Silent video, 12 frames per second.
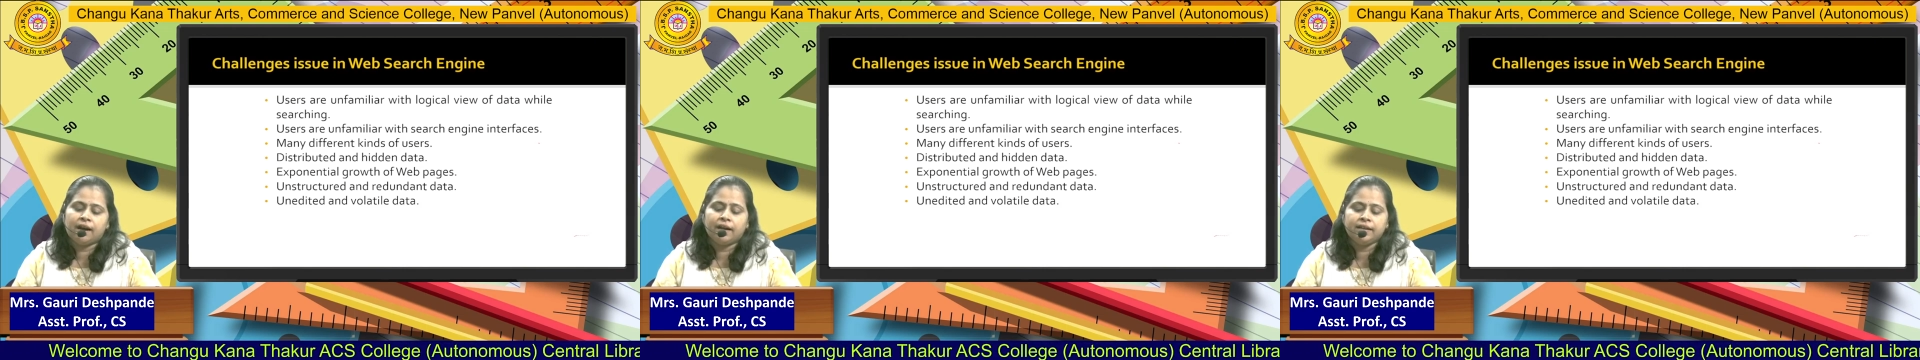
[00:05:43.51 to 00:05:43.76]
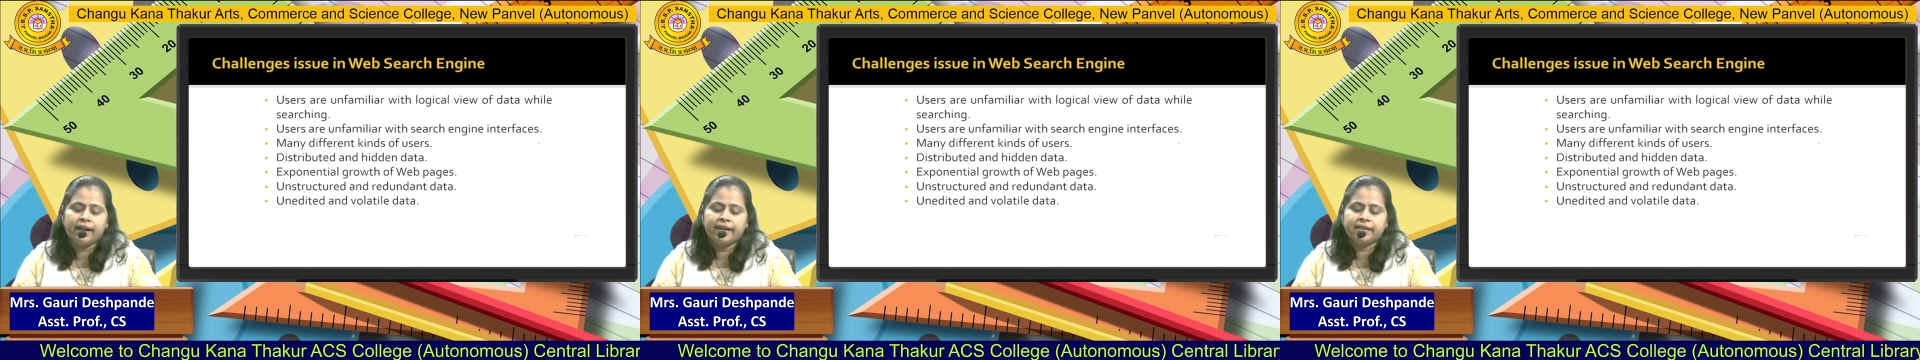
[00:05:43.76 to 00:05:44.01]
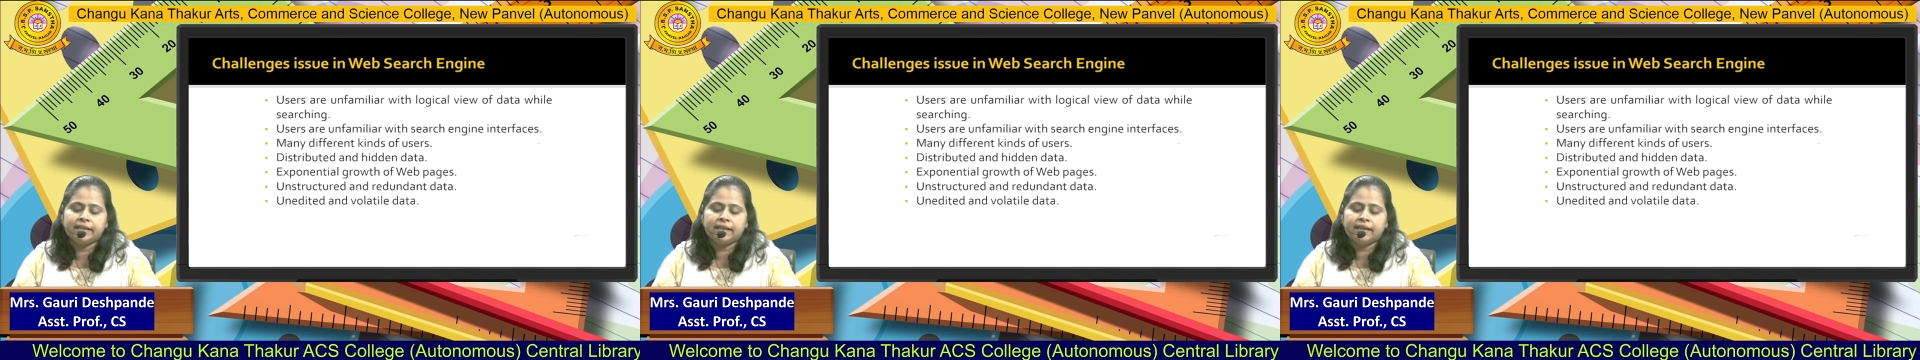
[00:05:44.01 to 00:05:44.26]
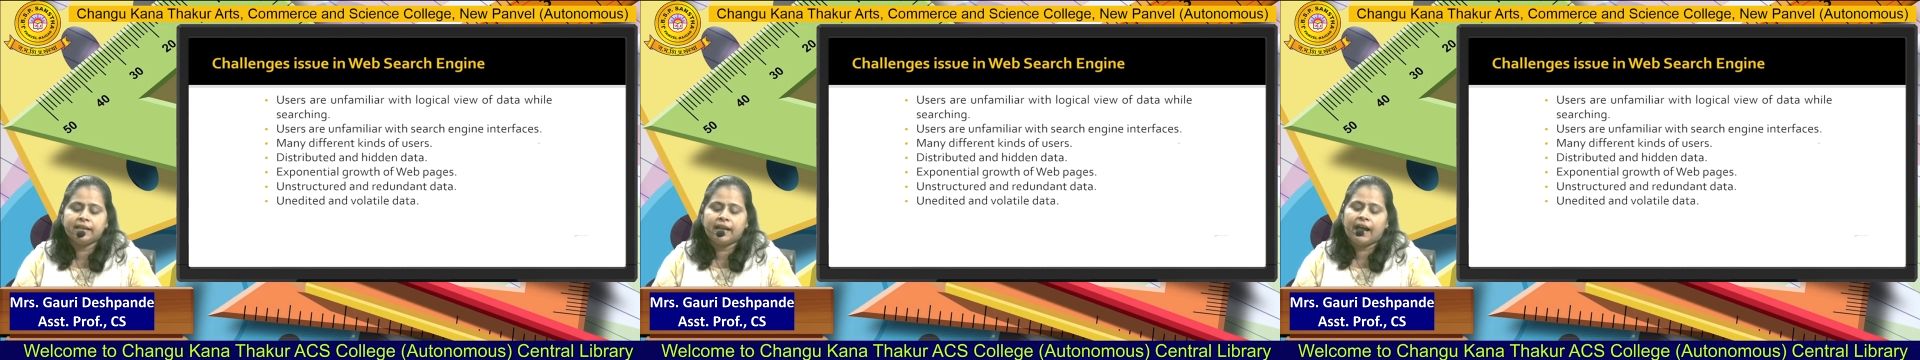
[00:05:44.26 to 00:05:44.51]

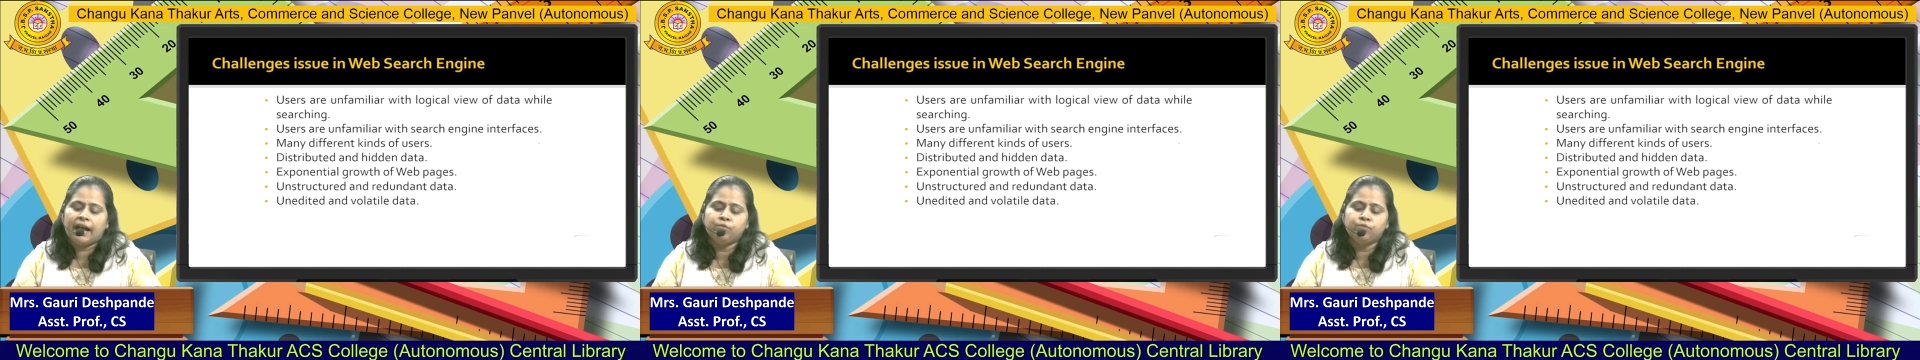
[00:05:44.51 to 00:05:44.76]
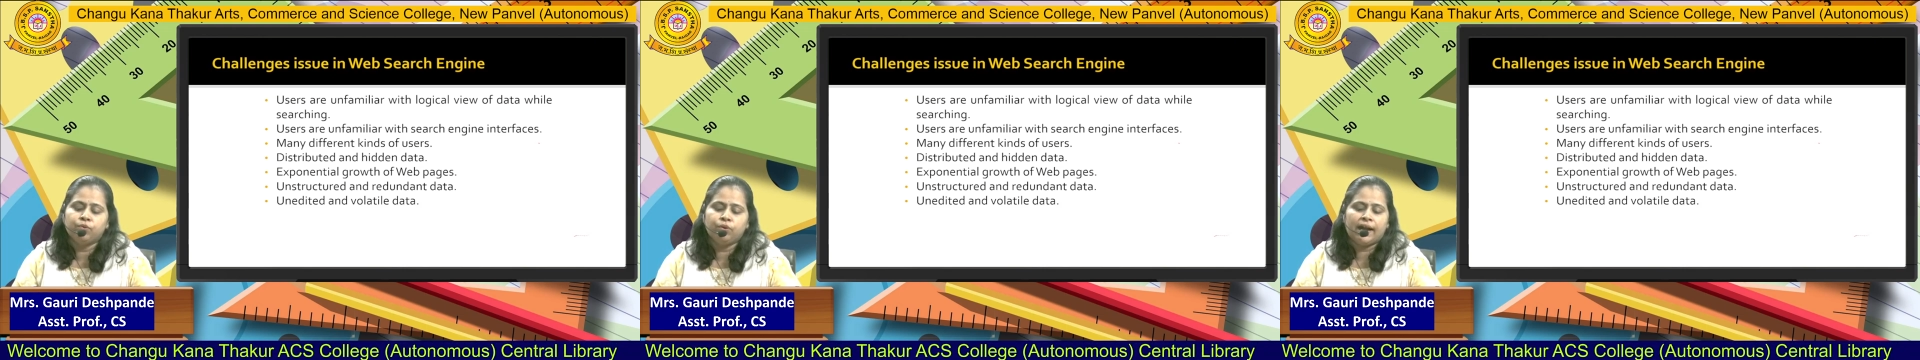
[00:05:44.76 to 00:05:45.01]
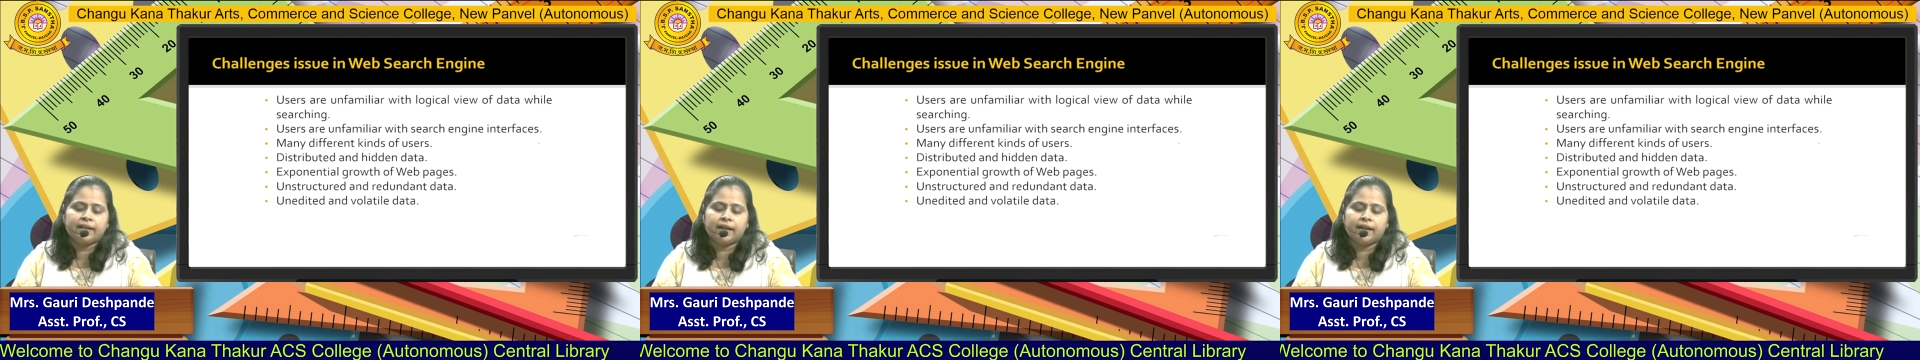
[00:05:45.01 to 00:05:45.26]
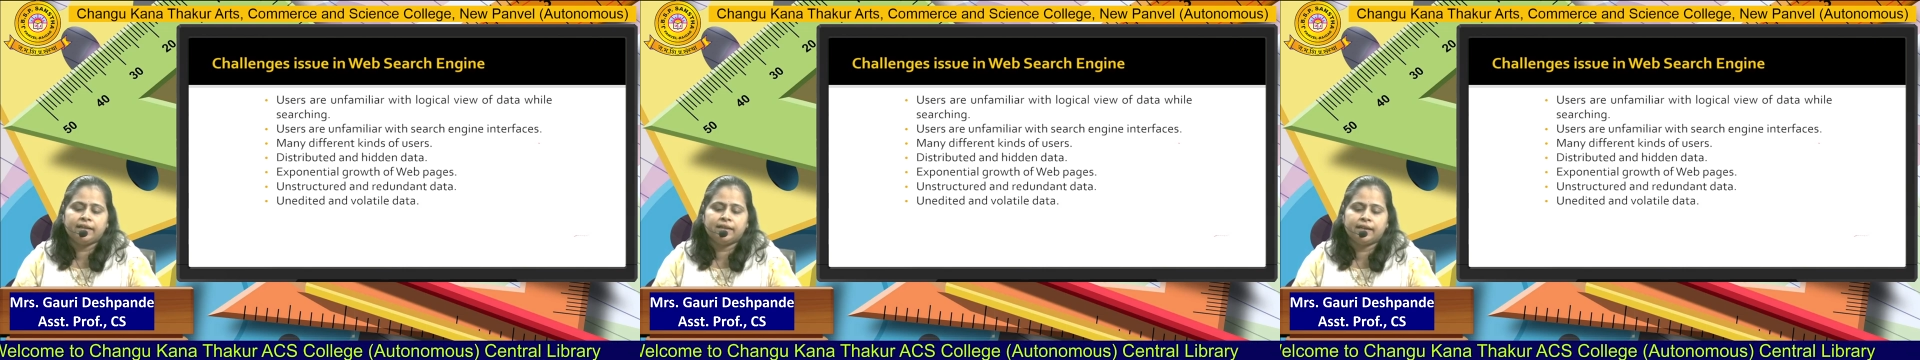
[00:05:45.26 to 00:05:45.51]
unedited and
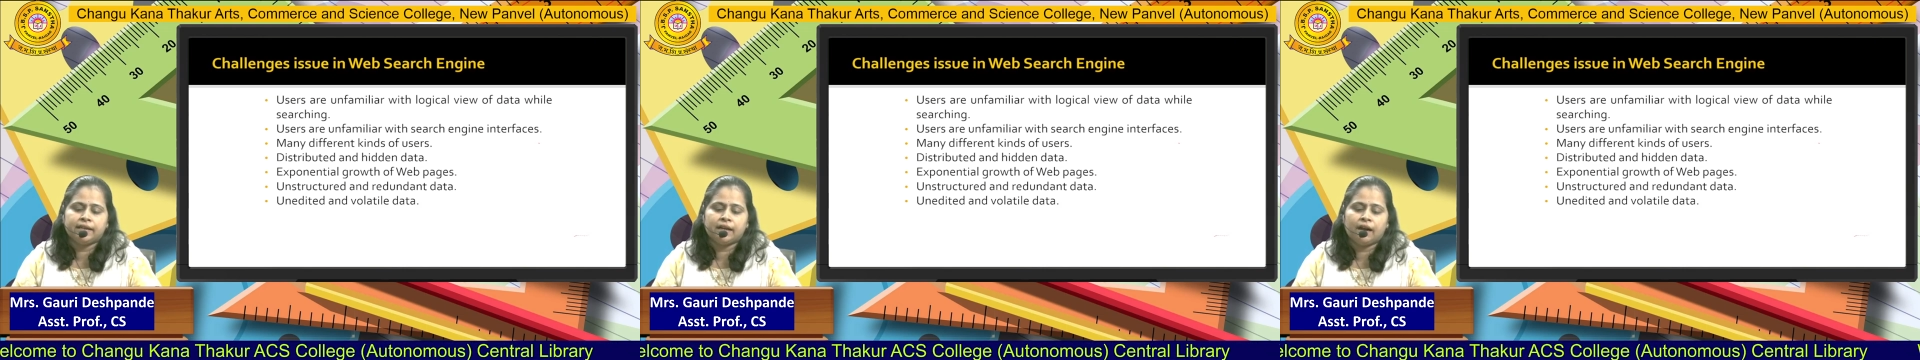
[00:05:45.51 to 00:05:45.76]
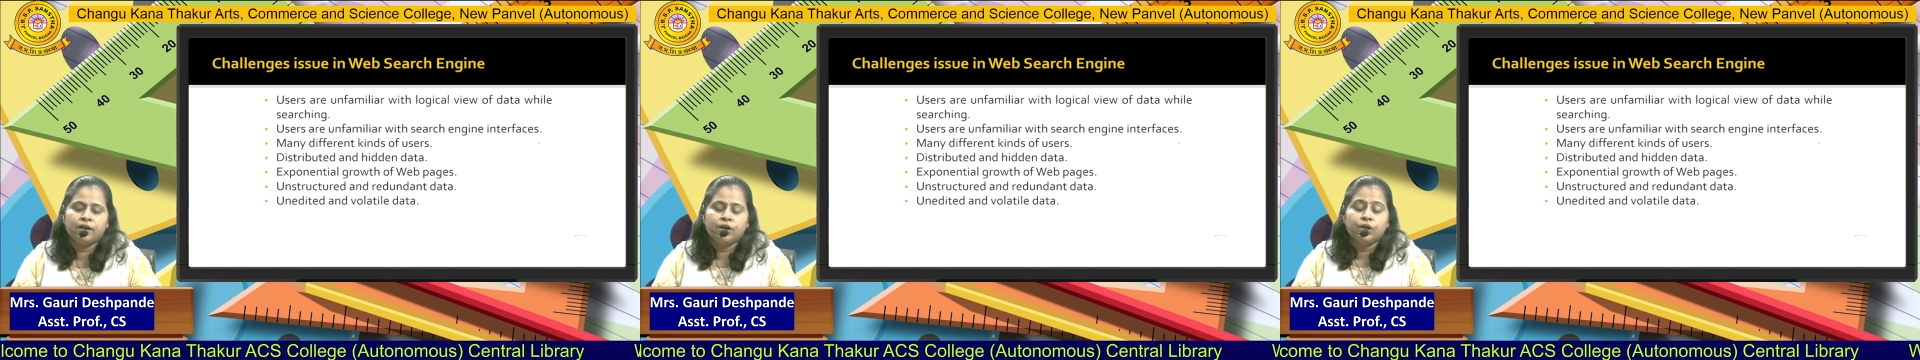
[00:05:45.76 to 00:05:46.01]
volatile data.